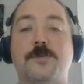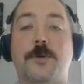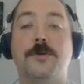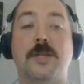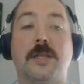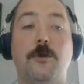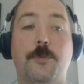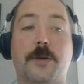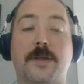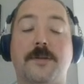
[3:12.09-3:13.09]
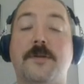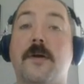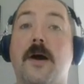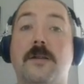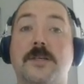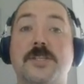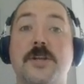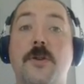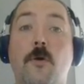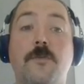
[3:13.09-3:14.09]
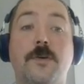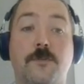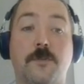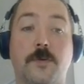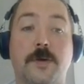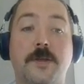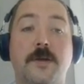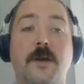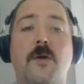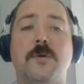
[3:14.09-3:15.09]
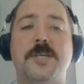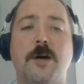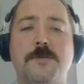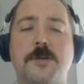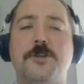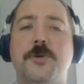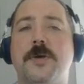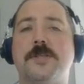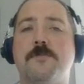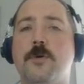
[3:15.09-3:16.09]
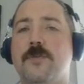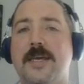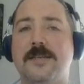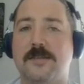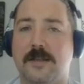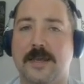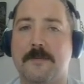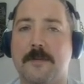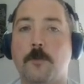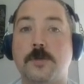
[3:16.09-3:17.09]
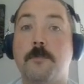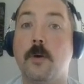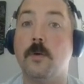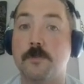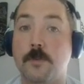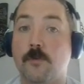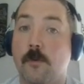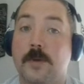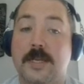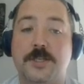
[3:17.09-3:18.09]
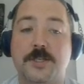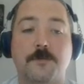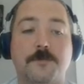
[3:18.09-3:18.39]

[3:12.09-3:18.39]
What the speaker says: produce a lubricant called a synovial fluid, which helps our joints move easily and helps our bones move when we need to.